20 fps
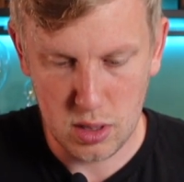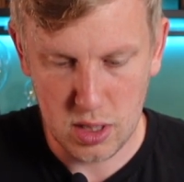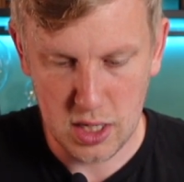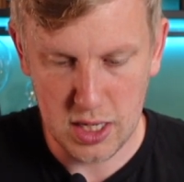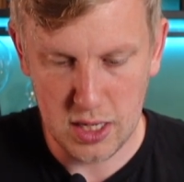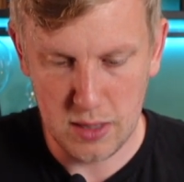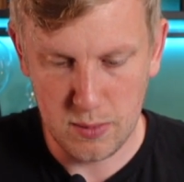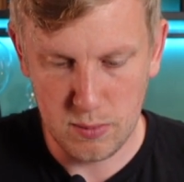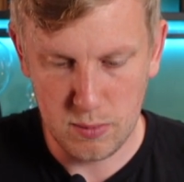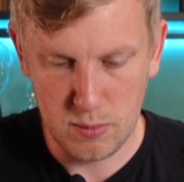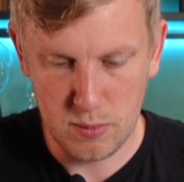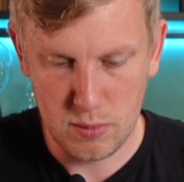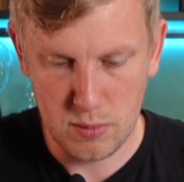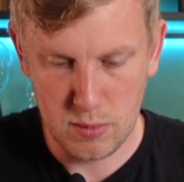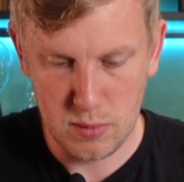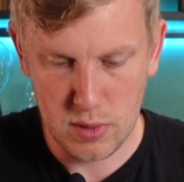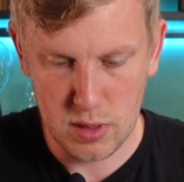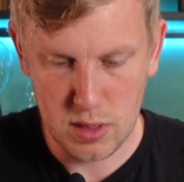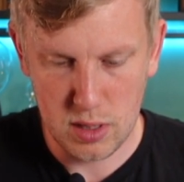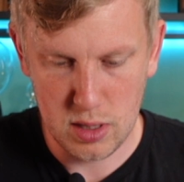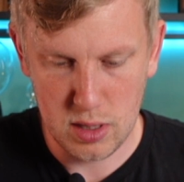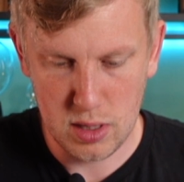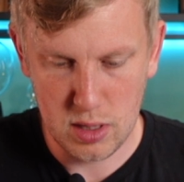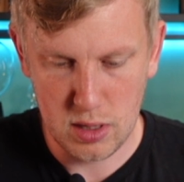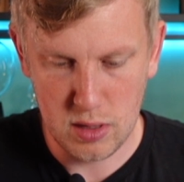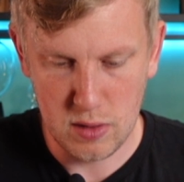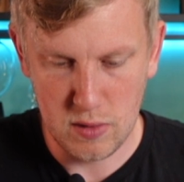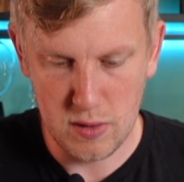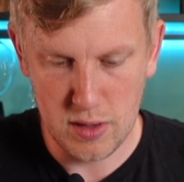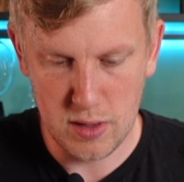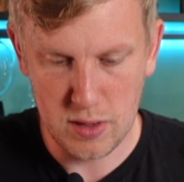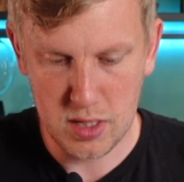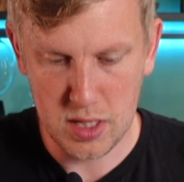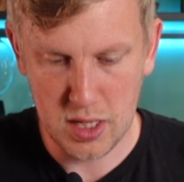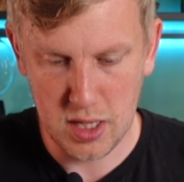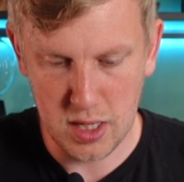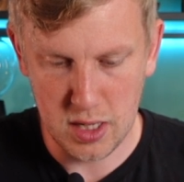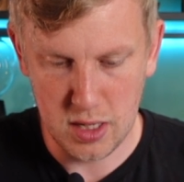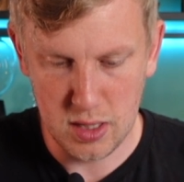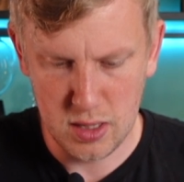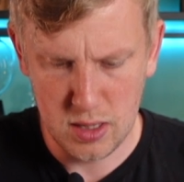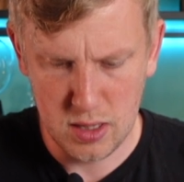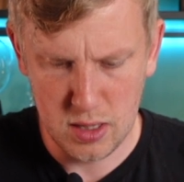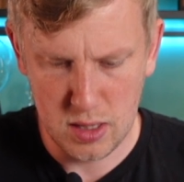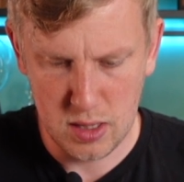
Came around here.